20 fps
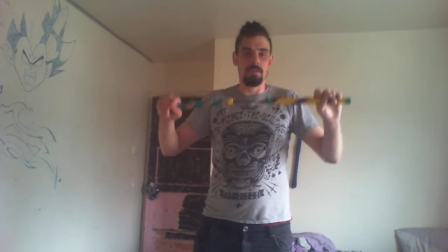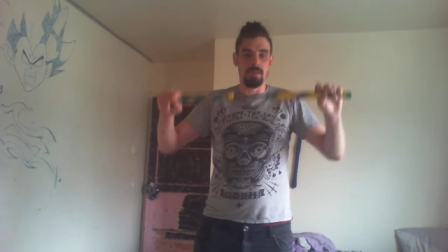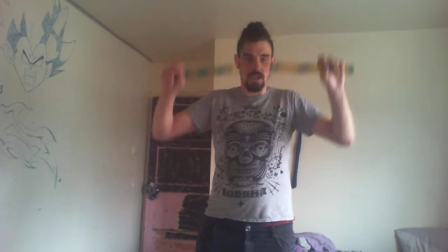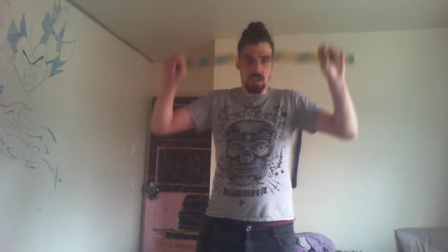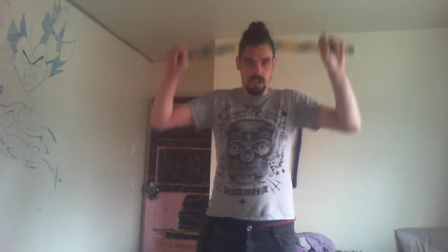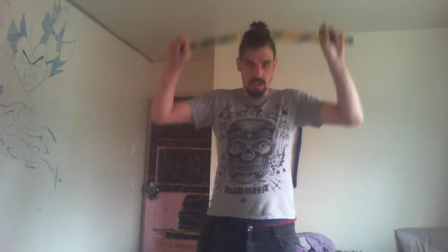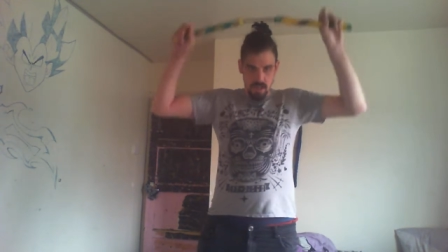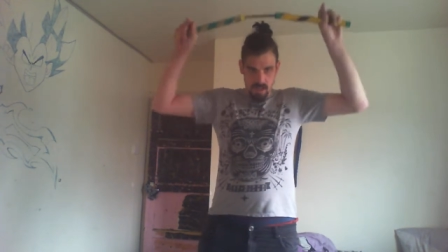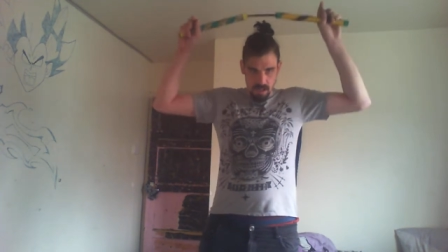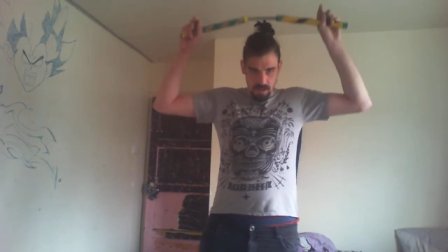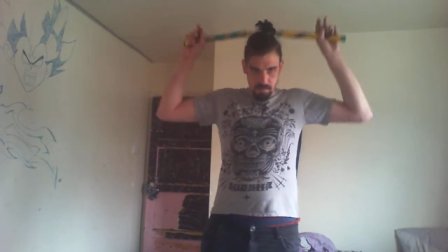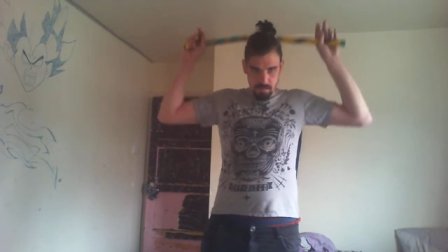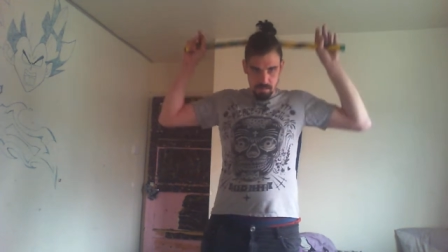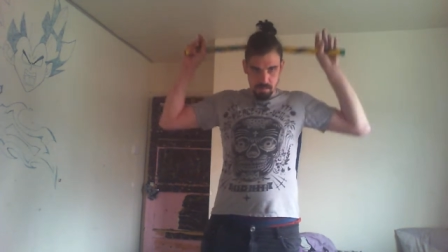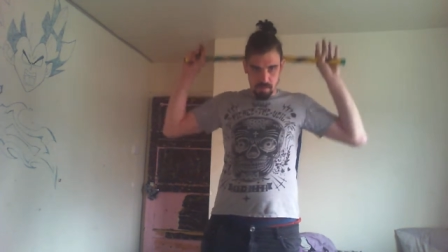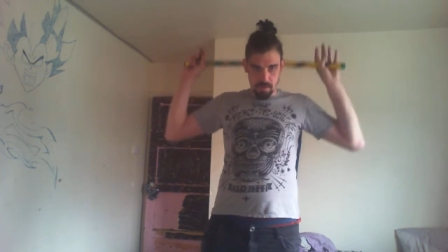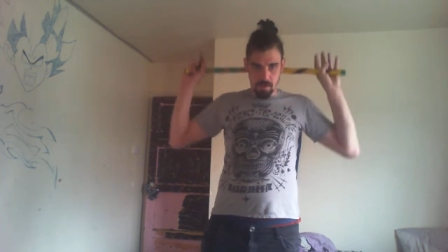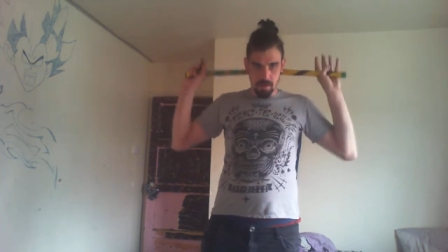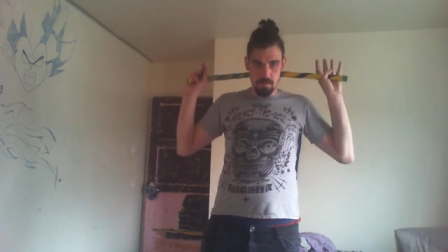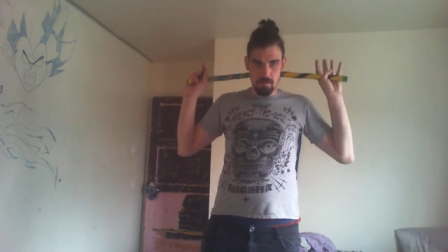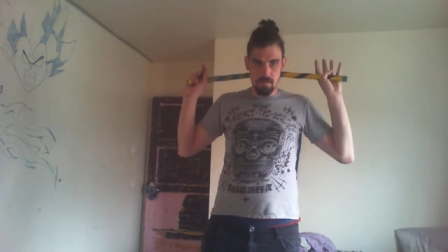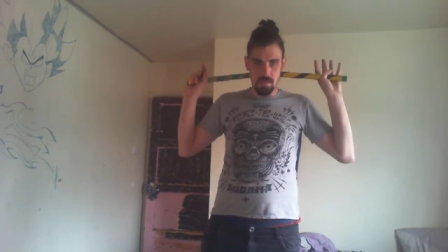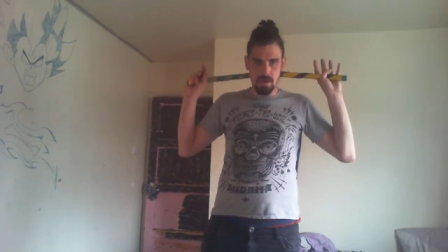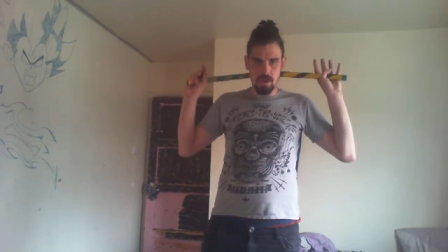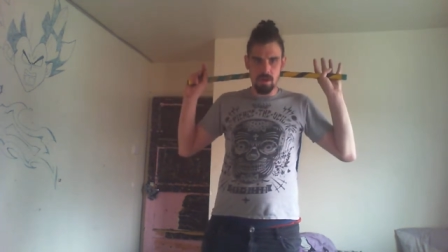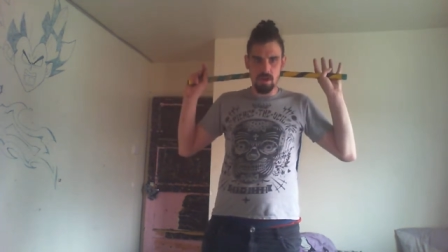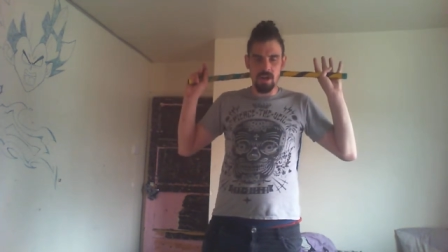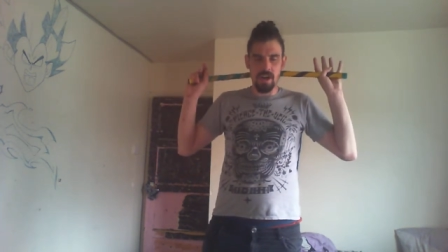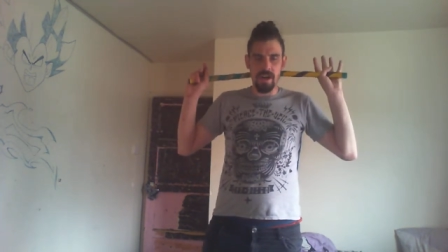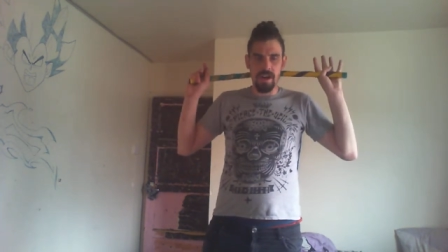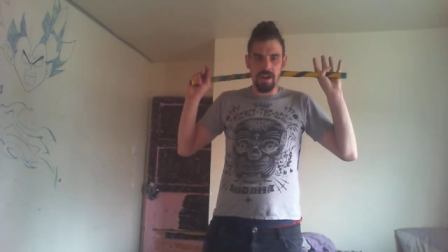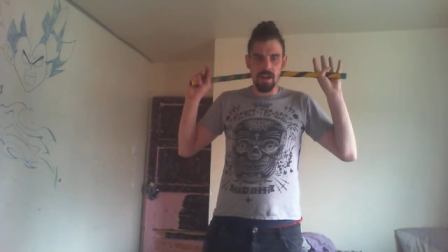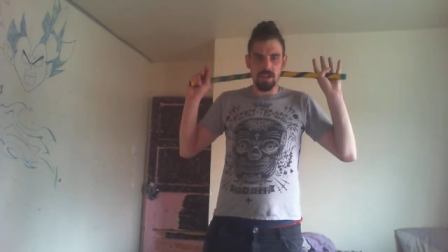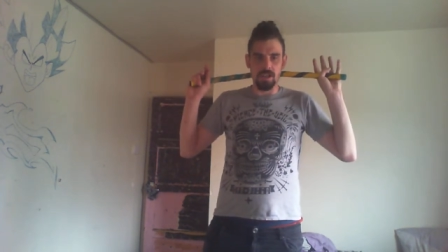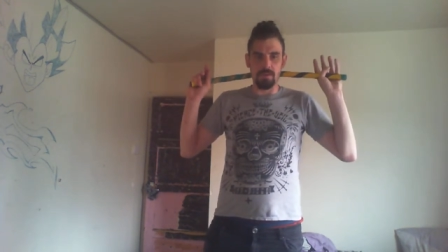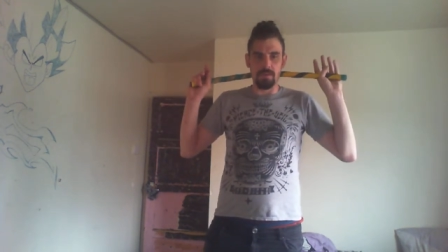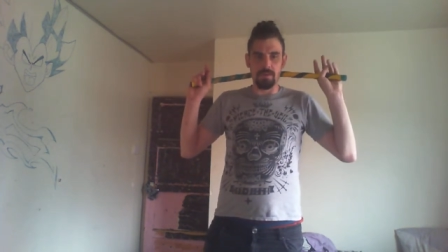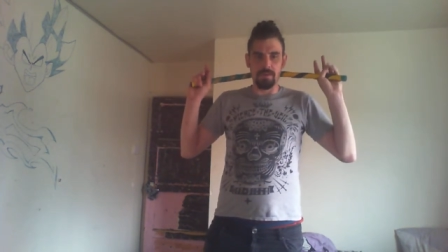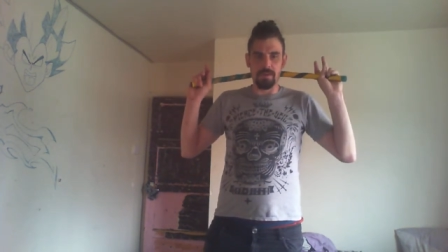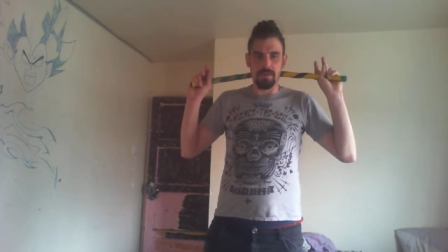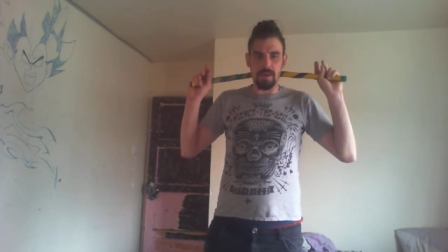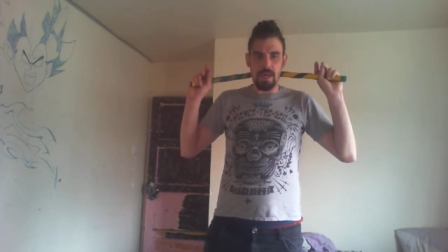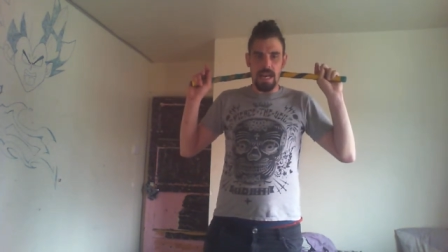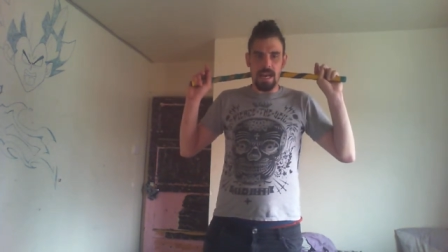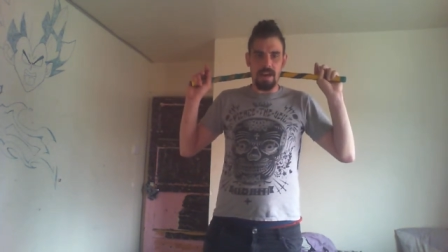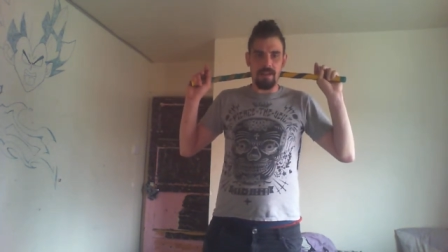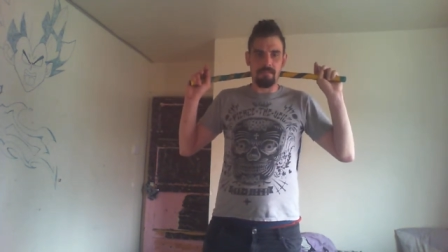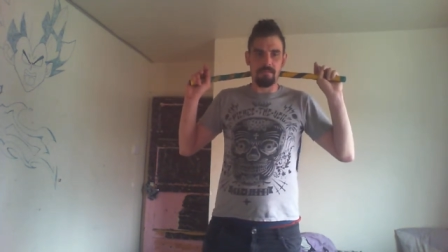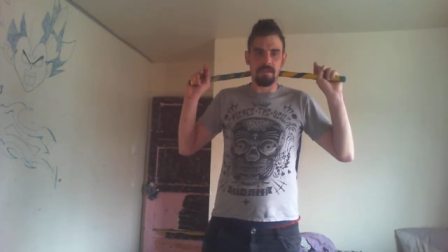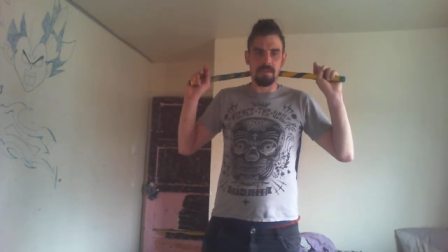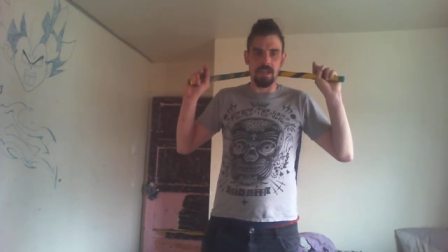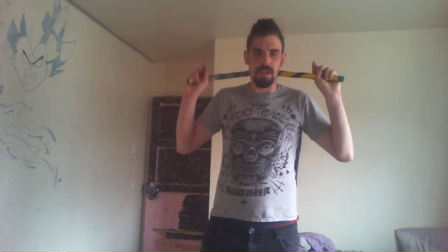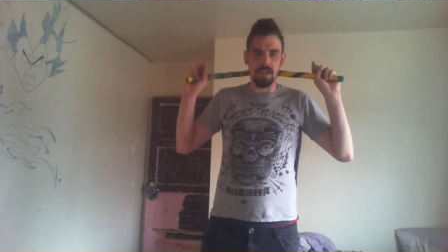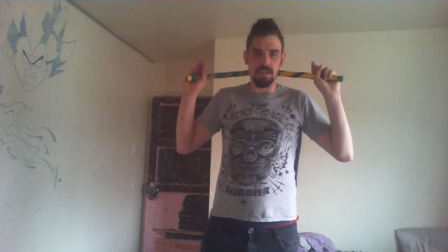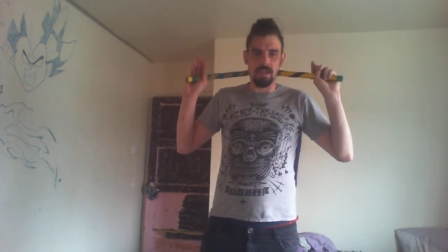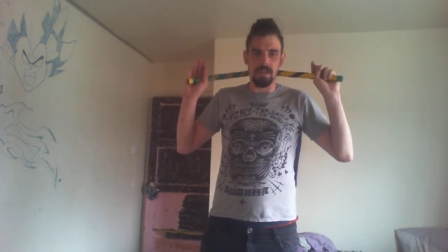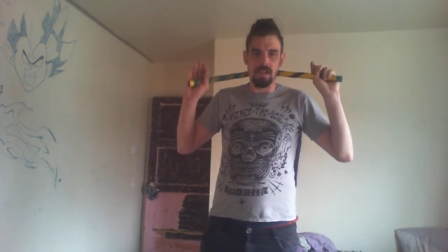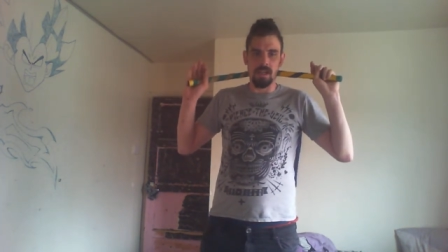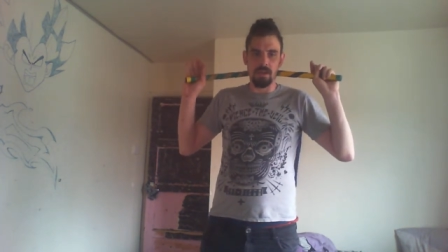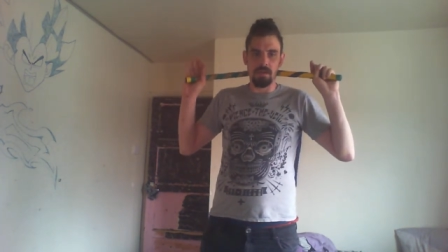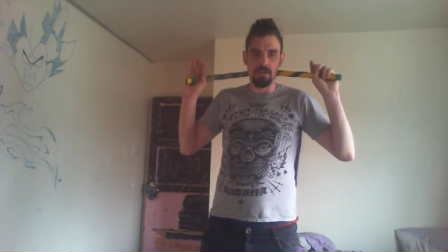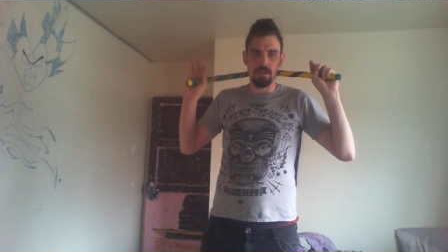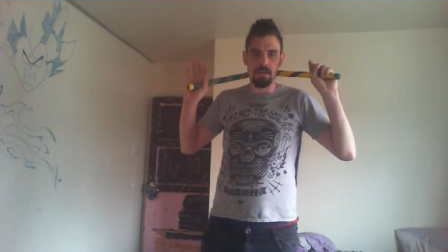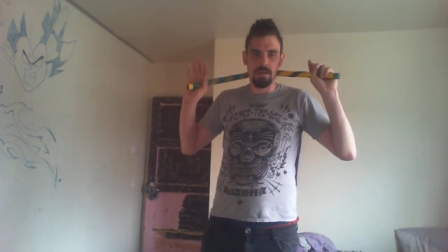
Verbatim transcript: start again, boom. So we do it left side now.